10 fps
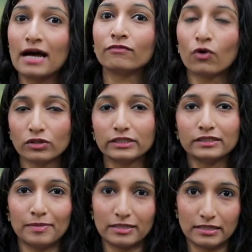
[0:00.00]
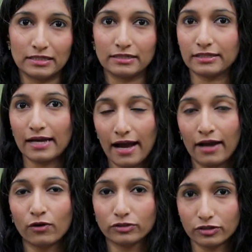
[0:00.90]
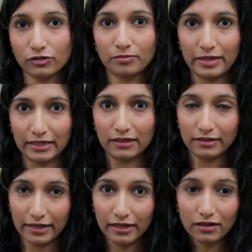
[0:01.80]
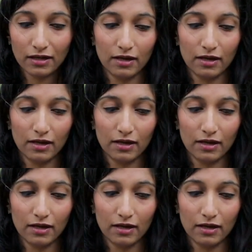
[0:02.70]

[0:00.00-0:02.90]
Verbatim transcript: have all these medicines in their high altitude medical kit,